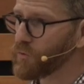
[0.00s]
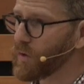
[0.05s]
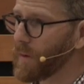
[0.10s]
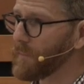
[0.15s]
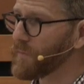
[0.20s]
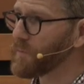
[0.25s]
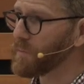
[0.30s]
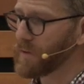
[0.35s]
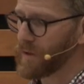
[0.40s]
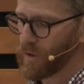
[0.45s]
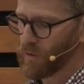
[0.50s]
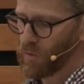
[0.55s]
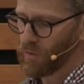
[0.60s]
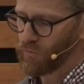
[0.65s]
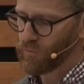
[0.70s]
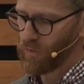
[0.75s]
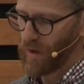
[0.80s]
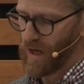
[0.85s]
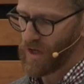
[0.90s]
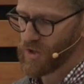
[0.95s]
of Trump's political
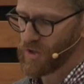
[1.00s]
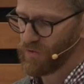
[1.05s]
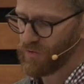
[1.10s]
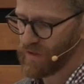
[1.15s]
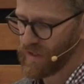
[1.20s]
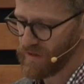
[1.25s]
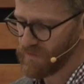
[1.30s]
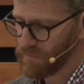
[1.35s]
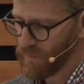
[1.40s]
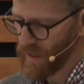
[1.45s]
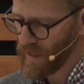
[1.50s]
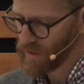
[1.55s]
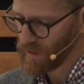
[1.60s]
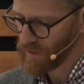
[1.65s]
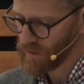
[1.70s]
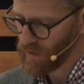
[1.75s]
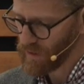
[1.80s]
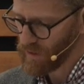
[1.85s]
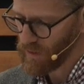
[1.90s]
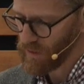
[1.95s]
strategist, Steve
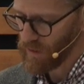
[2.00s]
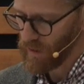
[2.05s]
Bannon,